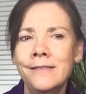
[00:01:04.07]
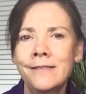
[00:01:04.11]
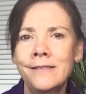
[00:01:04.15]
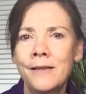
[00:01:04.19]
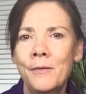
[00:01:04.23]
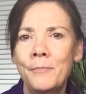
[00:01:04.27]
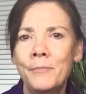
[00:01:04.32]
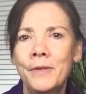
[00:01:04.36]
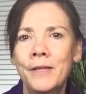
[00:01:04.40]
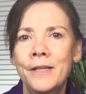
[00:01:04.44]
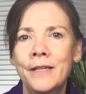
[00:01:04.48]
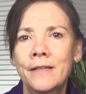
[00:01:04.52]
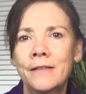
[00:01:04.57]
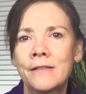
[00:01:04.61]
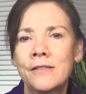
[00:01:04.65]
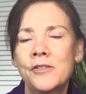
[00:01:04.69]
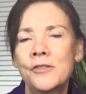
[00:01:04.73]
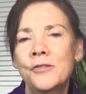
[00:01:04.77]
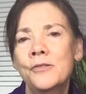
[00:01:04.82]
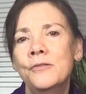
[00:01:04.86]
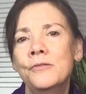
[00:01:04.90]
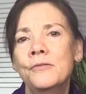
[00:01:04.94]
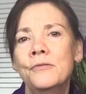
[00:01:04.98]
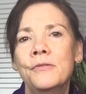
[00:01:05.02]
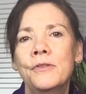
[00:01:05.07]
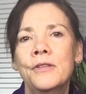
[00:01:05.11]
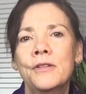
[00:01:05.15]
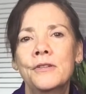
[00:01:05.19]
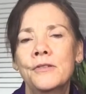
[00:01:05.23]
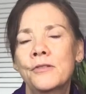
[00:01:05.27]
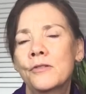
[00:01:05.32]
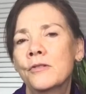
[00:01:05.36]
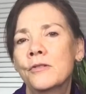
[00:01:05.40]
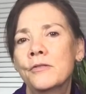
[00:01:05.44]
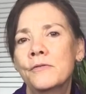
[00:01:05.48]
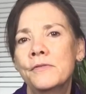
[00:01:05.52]
something to the
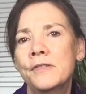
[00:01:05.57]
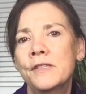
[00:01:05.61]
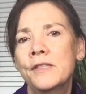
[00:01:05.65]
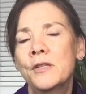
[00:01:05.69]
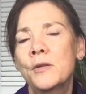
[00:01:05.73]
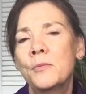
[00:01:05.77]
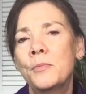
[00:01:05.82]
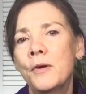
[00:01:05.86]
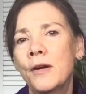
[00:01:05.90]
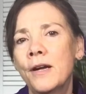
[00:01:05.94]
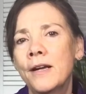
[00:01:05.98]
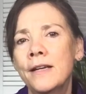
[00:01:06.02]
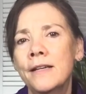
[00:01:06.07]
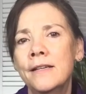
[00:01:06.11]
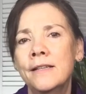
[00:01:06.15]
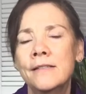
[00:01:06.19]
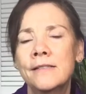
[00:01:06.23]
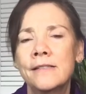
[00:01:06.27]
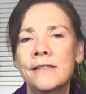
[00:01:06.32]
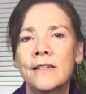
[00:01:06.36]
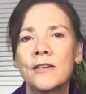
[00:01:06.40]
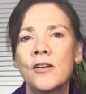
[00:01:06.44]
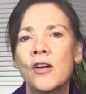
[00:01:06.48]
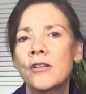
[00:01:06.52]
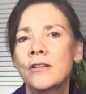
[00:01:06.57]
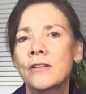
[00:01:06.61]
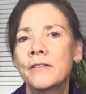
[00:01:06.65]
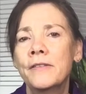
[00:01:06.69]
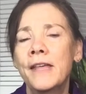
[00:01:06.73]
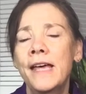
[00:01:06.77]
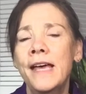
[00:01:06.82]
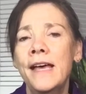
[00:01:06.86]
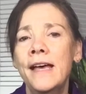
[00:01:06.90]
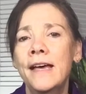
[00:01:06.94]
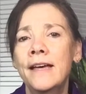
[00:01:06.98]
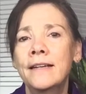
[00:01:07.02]
nerves and the brain and all of
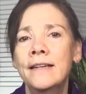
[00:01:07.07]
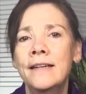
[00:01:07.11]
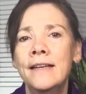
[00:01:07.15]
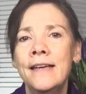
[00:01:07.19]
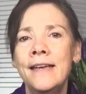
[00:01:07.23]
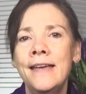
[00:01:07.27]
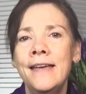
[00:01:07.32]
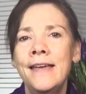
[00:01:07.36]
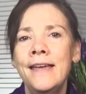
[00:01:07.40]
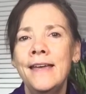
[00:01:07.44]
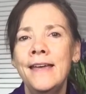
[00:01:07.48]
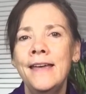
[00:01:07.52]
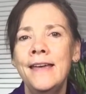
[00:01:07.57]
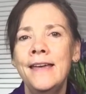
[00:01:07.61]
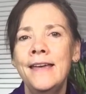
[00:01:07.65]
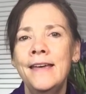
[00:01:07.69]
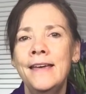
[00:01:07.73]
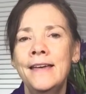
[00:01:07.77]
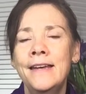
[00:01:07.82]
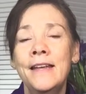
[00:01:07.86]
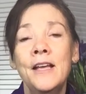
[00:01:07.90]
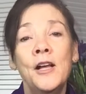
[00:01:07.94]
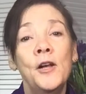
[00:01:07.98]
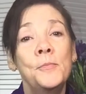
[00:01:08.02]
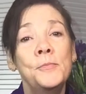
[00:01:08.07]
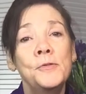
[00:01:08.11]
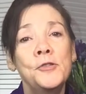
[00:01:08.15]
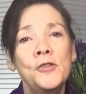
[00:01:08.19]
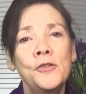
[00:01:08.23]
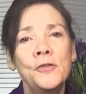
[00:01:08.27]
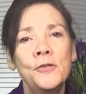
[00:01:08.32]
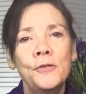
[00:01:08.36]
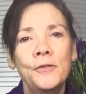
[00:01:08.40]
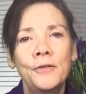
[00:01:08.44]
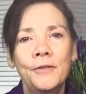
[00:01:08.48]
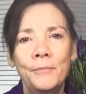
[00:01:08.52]
that and helps
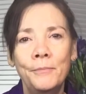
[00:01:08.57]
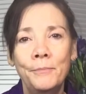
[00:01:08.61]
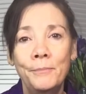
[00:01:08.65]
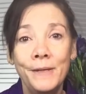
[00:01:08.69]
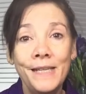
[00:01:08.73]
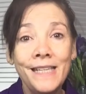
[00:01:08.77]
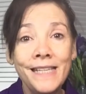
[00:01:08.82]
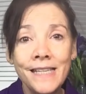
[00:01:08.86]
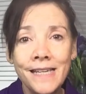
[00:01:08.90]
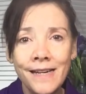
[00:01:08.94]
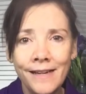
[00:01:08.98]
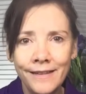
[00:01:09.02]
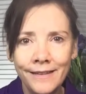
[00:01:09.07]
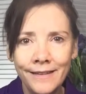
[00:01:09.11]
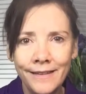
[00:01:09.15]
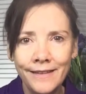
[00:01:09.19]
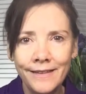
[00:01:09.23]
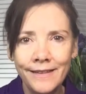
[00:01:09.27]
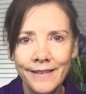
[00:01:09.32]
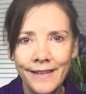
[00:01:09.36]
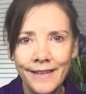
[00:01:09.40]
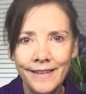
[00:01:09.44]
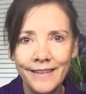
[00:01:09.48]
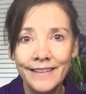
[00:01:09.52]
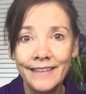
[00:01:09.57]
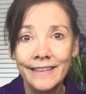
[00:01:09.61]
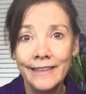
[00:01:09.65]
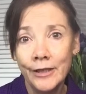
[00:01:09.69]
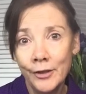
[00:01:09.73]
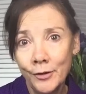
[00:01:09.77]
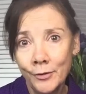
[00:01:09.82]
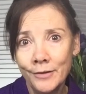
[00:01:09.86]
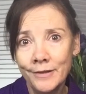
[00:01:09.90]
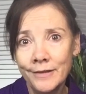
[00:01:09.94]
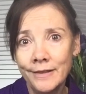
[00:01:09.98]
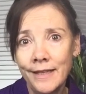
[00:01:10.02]
you be young again,
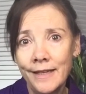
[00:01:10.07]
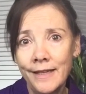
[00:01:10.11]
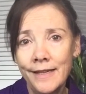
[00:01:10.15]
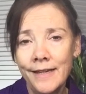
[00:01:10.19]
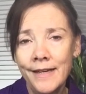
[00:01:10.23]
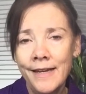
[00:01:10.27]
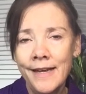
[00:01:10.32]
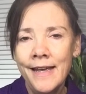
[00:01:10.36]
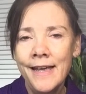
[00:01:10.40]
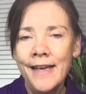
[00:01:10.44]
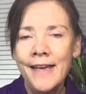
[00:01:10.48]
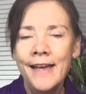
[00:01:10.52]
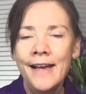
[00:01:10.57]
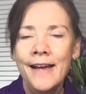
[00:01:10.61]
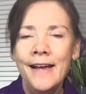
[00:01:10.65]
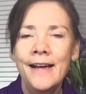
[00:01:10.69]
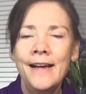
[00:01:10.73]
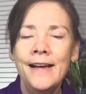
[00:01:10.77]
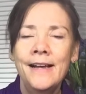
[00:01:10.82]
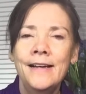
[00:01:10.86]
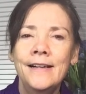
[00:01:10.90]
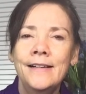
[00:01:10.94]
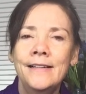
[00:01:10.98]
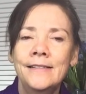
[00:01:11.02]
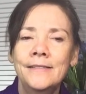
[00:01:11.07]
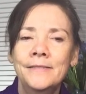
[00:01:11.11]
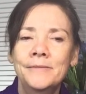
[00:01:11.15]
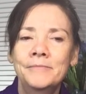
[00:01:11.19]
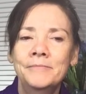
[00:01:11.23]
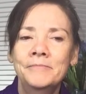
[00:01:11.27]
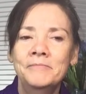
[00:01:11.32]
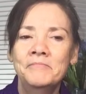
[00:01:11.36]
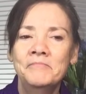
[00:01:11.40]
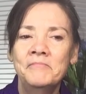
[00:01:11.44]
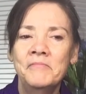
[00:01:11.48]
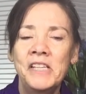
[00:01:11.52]
literally.
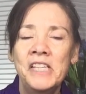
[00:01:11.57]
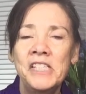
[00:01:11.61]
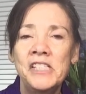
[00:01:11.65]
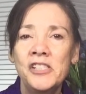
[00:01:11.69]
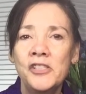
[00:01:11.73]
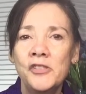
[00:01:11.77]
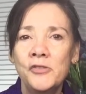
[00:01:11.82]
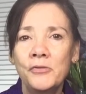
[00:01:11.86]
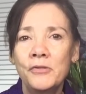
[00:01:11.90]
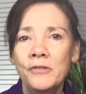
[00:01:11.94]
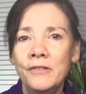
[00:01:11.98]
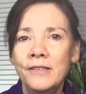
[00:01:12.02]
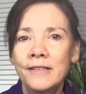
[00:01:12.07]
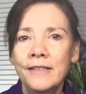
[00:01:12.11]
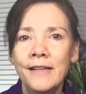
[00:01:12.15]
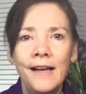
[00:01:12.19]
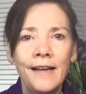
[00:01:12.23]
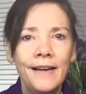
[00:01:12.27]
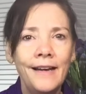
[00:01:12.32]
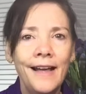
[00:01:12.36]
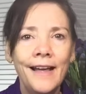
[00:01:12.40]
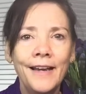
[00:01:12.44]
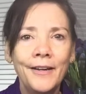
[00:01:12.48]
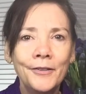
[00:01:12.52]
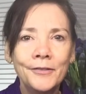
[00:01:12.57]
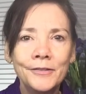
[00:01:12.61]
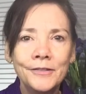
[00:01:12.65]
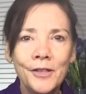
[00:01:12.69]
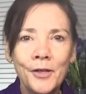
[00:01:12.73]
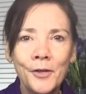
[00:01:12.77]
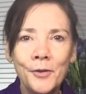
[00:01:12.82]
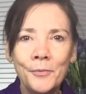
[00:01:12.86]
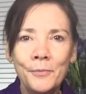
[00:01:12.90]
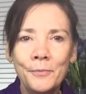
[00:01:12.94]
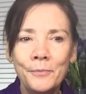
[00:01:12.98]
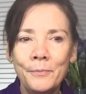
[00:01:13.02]
Is it true or not? I don't
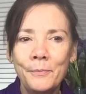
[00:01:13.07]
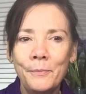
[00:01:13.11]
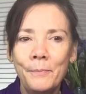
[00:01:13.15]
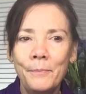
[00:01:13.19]
know.